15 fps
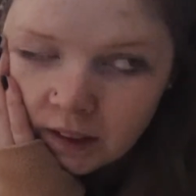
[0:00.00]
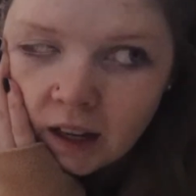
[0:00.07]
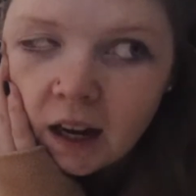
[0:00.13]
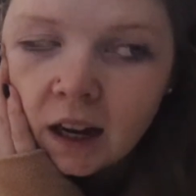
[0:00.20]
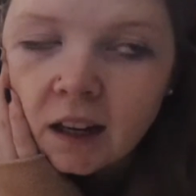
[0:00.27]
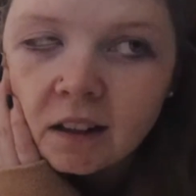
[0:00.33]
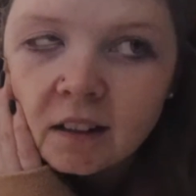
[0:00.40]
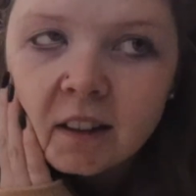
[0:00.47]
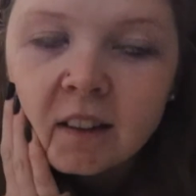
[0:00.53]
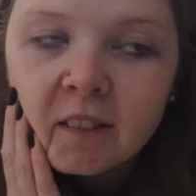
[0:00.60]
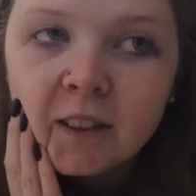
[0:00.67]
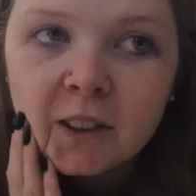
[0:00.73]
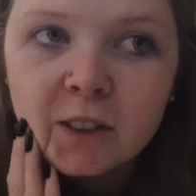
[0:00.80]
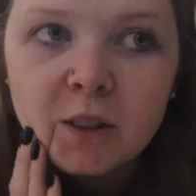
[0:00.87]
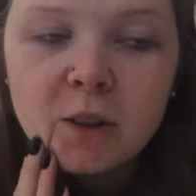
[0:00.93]
And
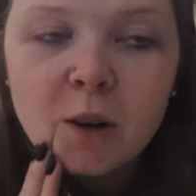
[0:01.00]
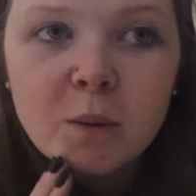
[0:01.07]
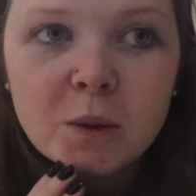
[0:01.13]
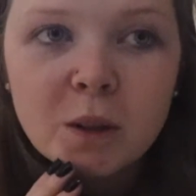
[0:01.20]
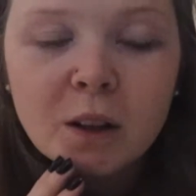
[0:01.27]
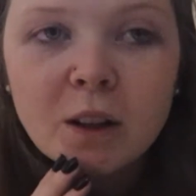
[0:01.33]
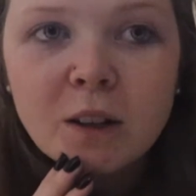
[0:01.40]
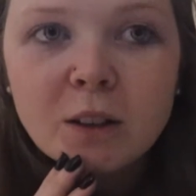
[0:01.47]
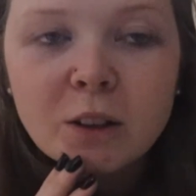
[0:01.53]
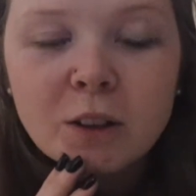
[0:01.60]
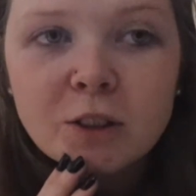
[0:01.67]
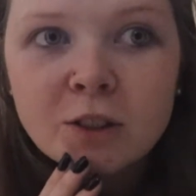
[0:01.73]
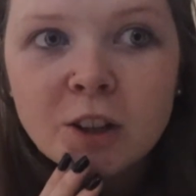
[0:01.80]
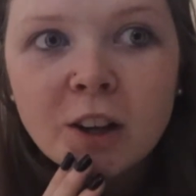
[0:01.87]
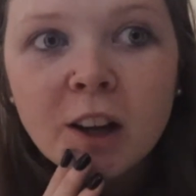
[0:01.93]
I've also come to the
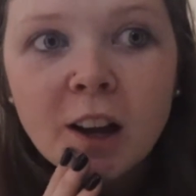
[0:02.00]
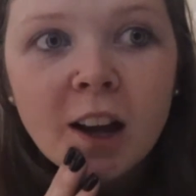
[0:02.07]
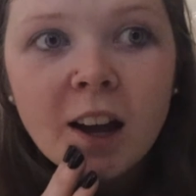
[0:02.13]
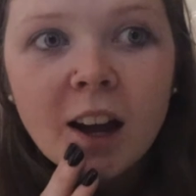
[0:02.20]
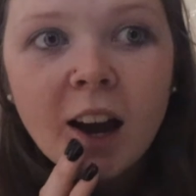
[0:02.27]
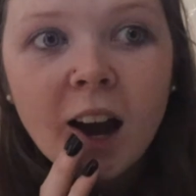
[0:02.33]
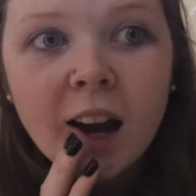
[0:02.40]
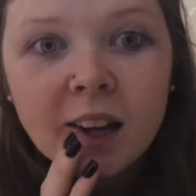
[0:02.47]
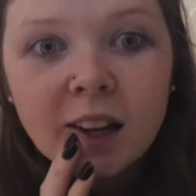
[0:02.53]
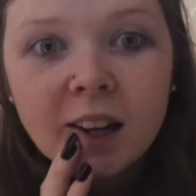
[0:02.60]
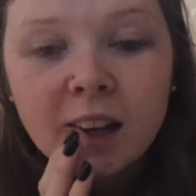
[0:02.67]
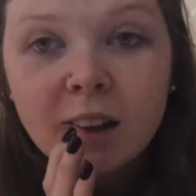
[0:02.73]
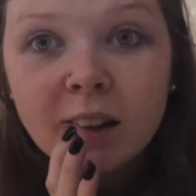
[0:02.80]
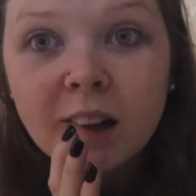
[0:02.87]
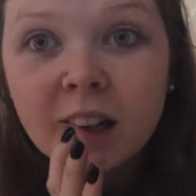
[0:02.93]
conclusion I need
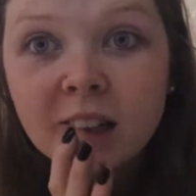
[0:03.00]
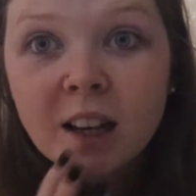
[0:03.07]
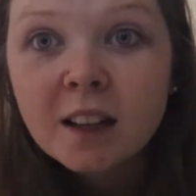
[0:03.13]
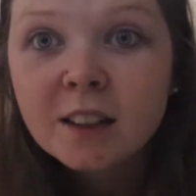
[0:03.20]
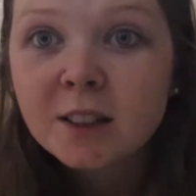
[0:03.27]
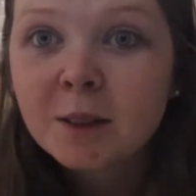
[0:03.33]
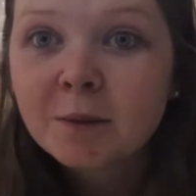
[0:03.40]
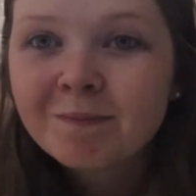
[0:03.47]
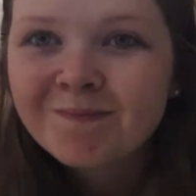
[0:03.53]
a career change.